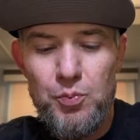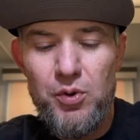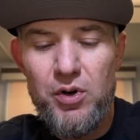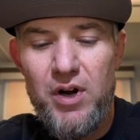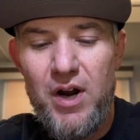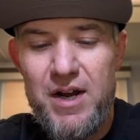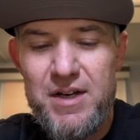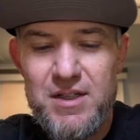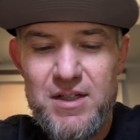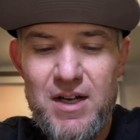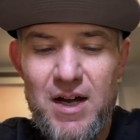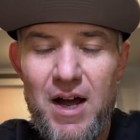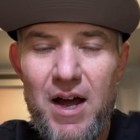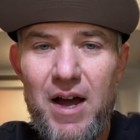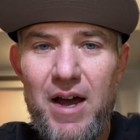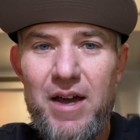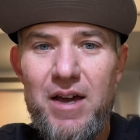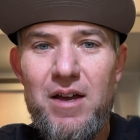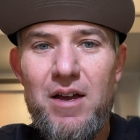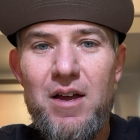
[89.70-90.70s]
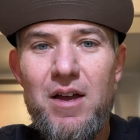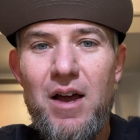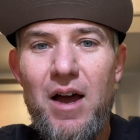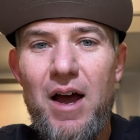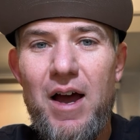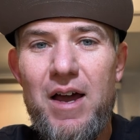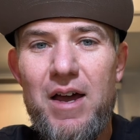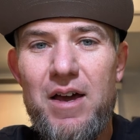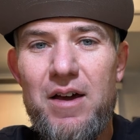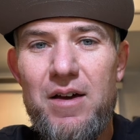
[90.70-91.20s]
nice guy.
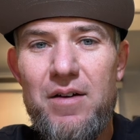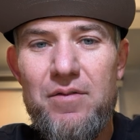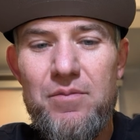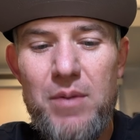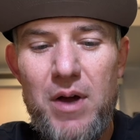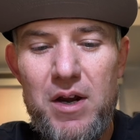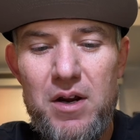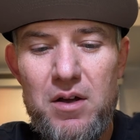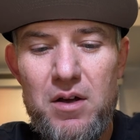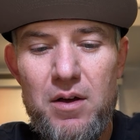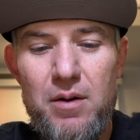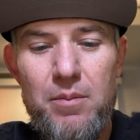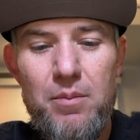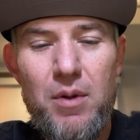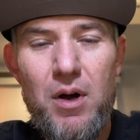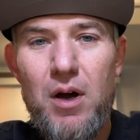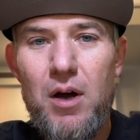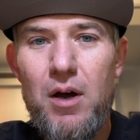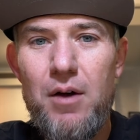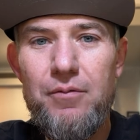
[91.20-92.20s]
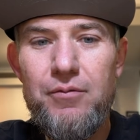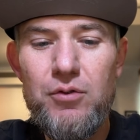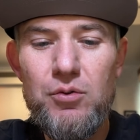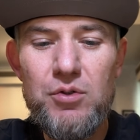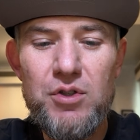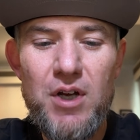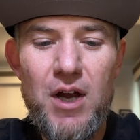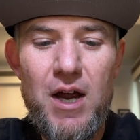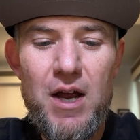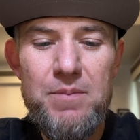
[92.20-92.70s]
I have met him a few
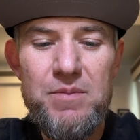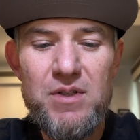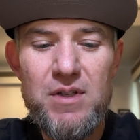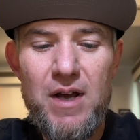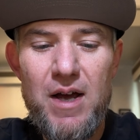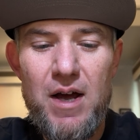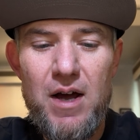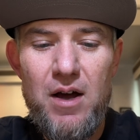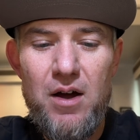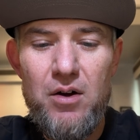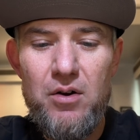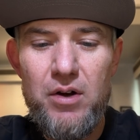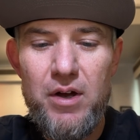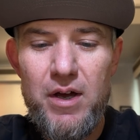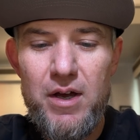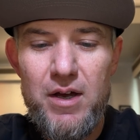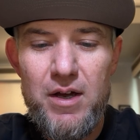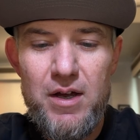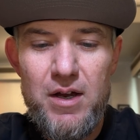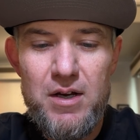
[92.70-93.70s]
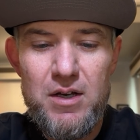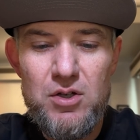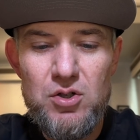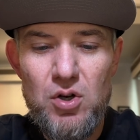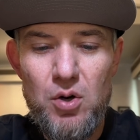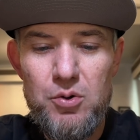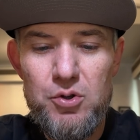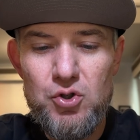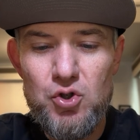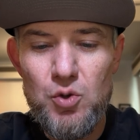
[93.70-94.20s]
times now, and he's
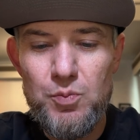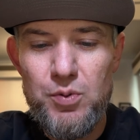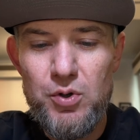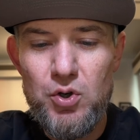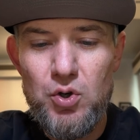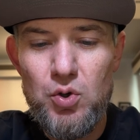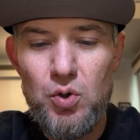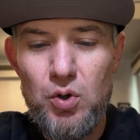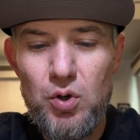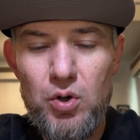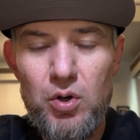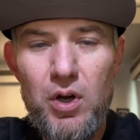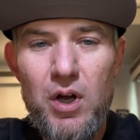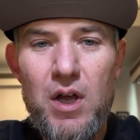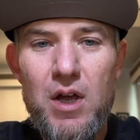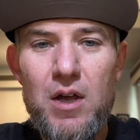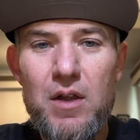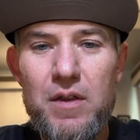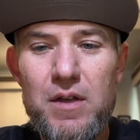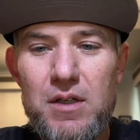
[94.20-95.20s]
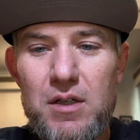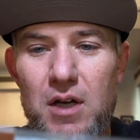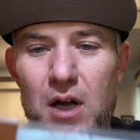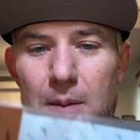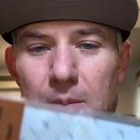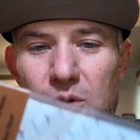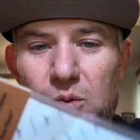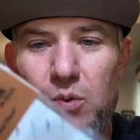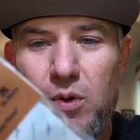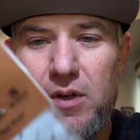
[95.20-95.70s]
always super cool. This
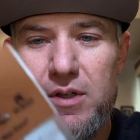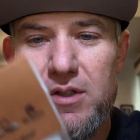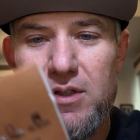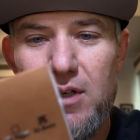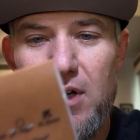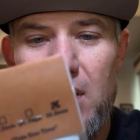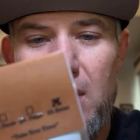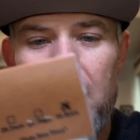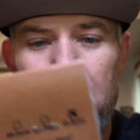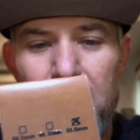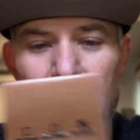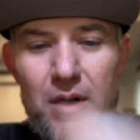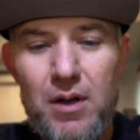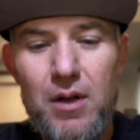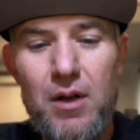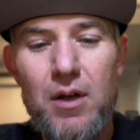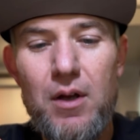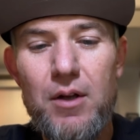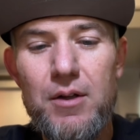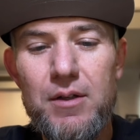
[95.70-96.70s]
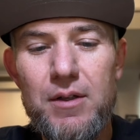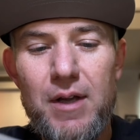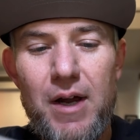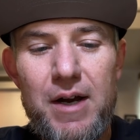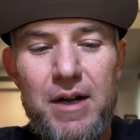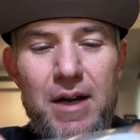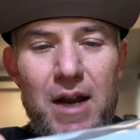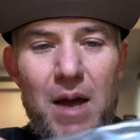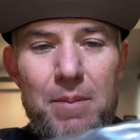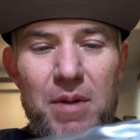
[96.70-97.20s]
comes with some
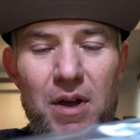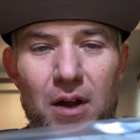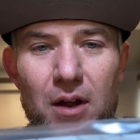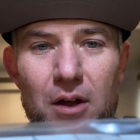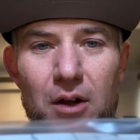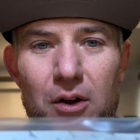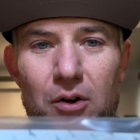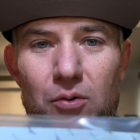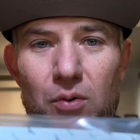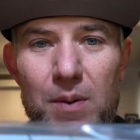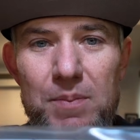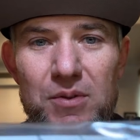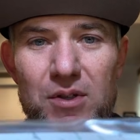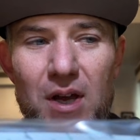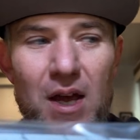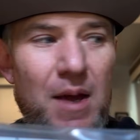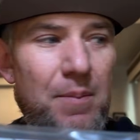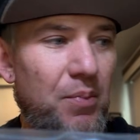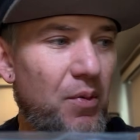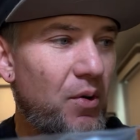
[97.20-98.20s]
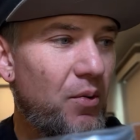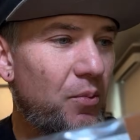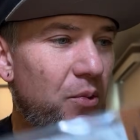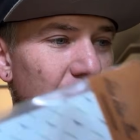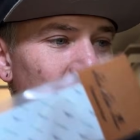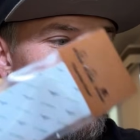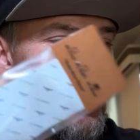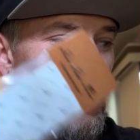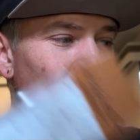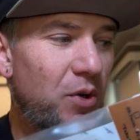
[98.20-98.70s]
dynamic grip tape,
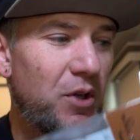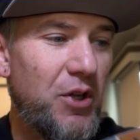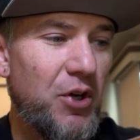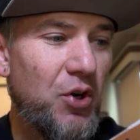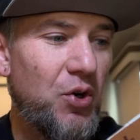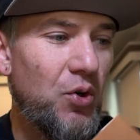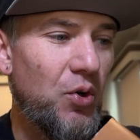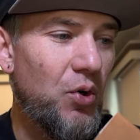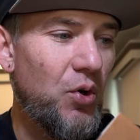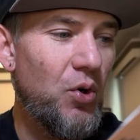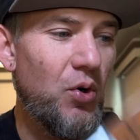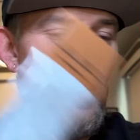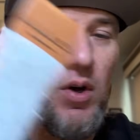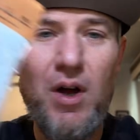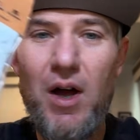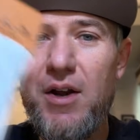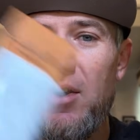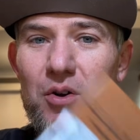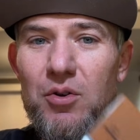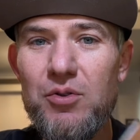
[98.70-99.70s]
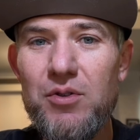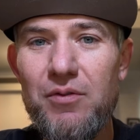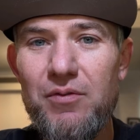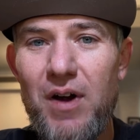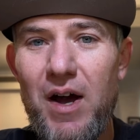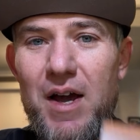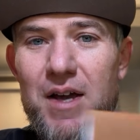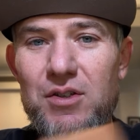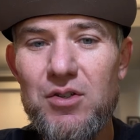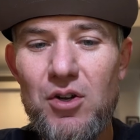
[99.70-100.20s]
which is really cool. I know
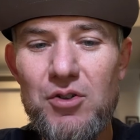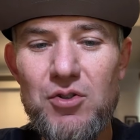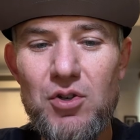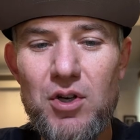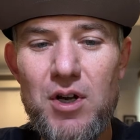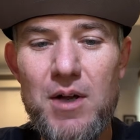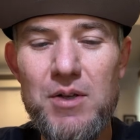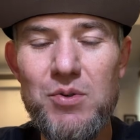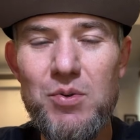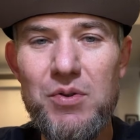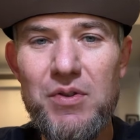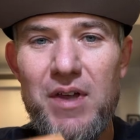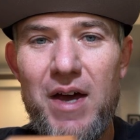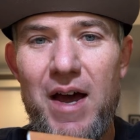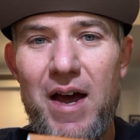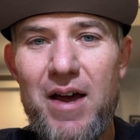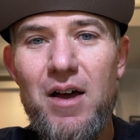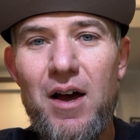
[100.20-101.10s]
Device also comes with that.